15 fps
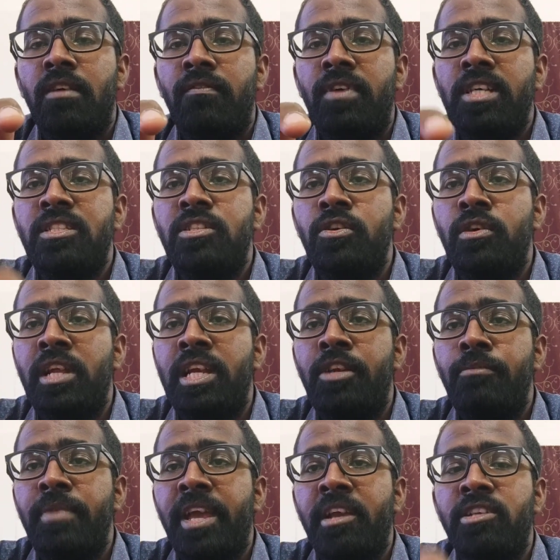First you need
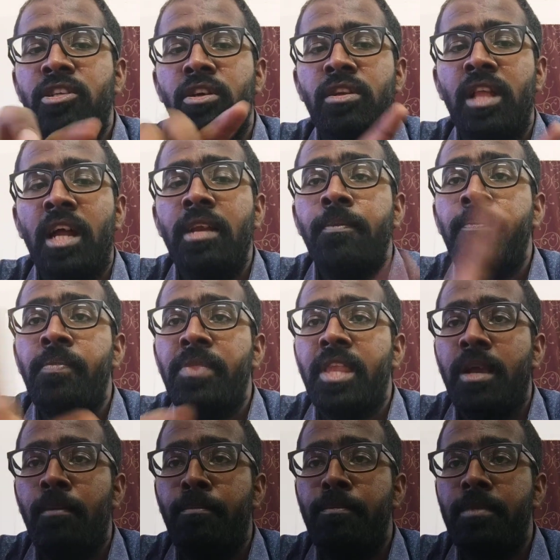to make sure that
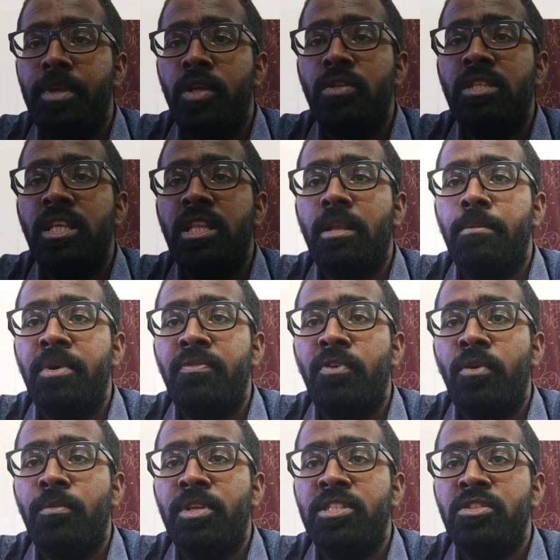using the
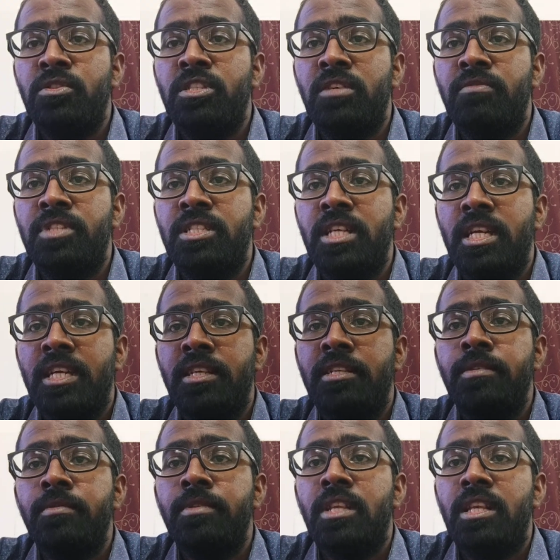before procedure which I
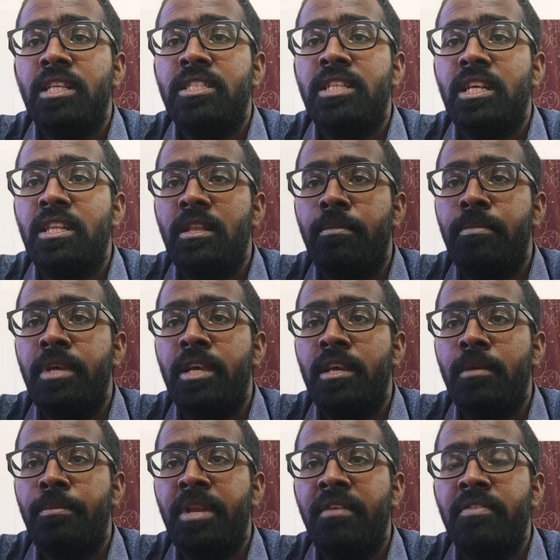listed in
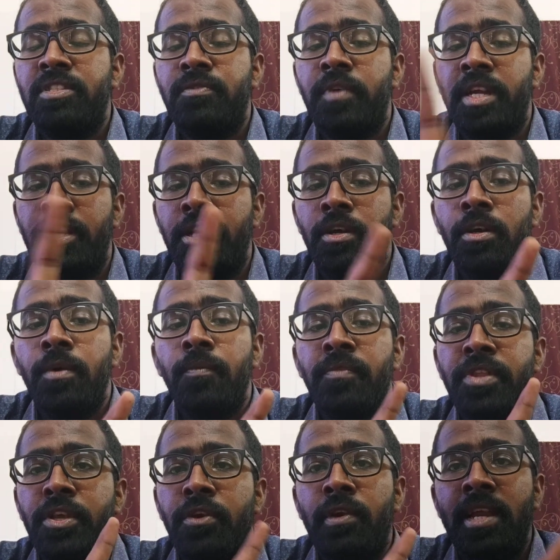the previous video,
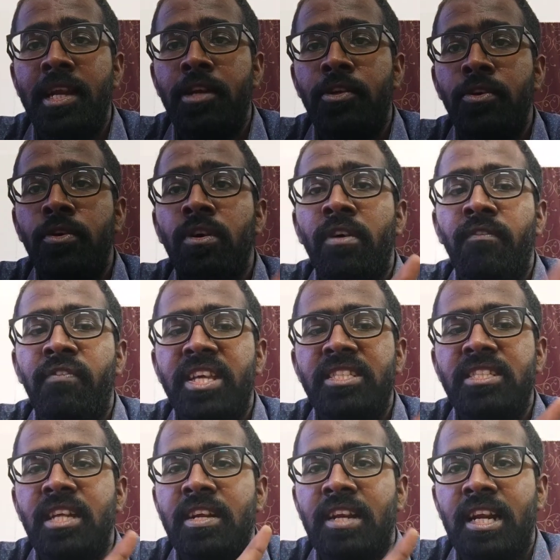you need to
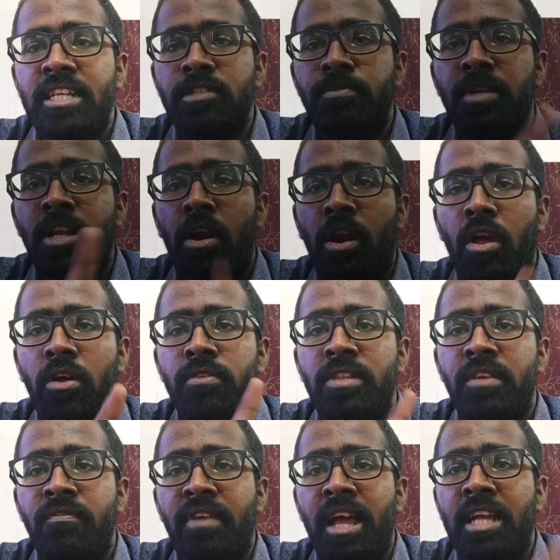fix the transmitter along with
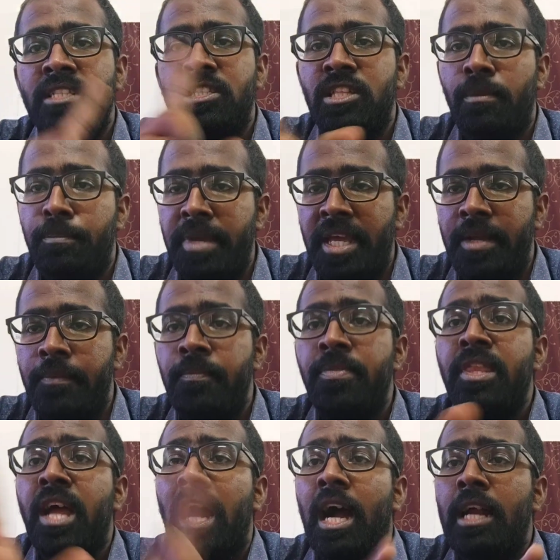the flange in the pig,
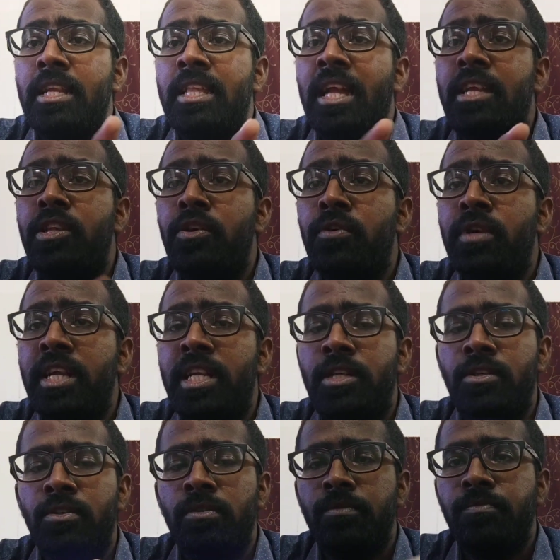and then you
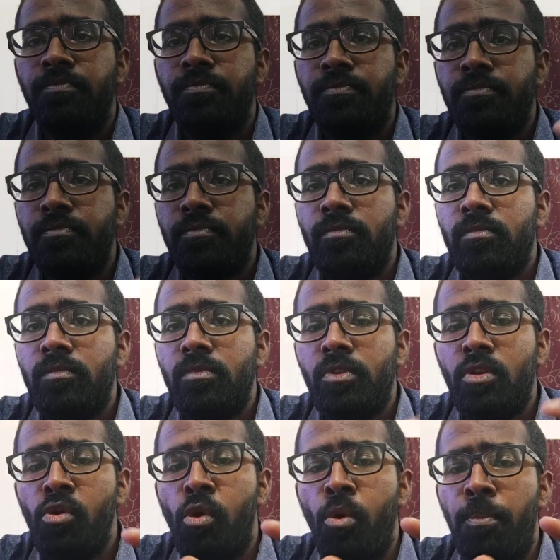need to
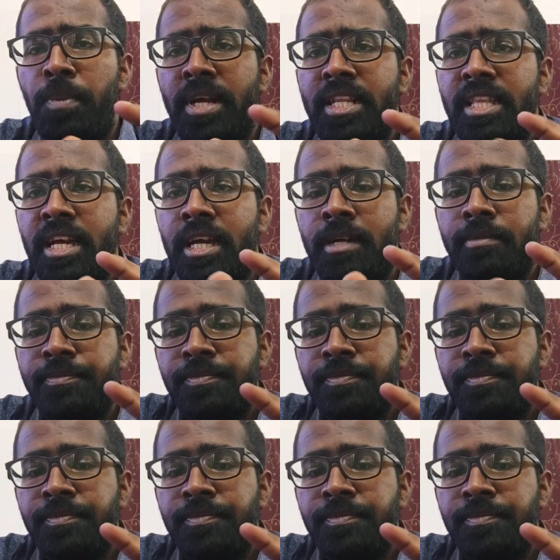open the